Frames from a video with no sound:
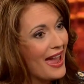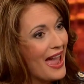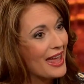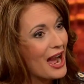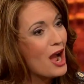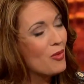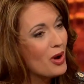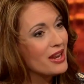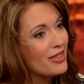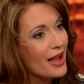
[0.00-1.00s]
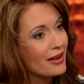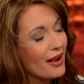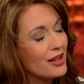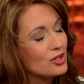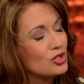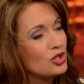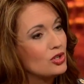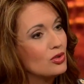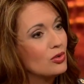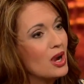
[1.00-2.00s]
And I wanted that gun
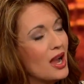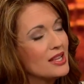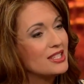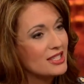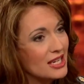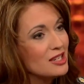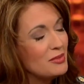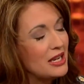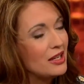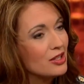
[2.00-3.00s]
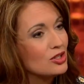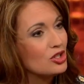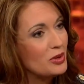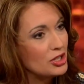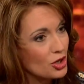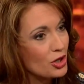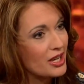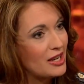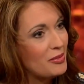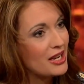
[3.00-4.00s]
to send me into
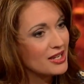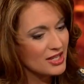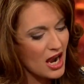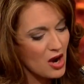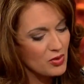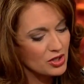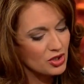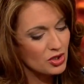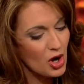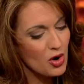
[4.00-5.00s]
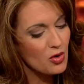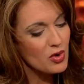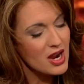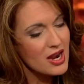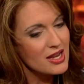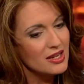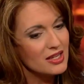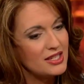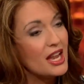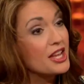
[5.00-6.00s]
eternity because I was so
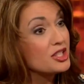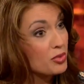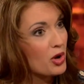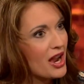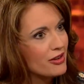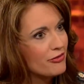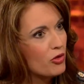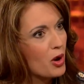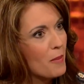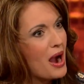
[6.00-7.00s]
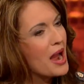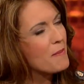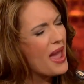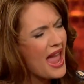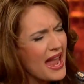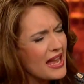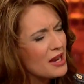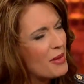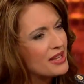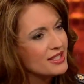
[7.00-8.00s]
desperate for my pain
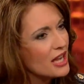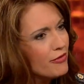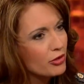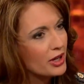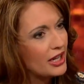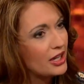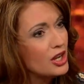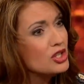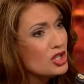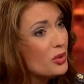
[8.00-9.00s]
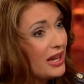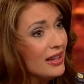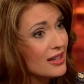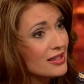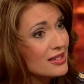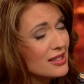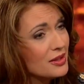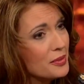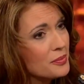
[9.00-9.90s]
and my suffering to end.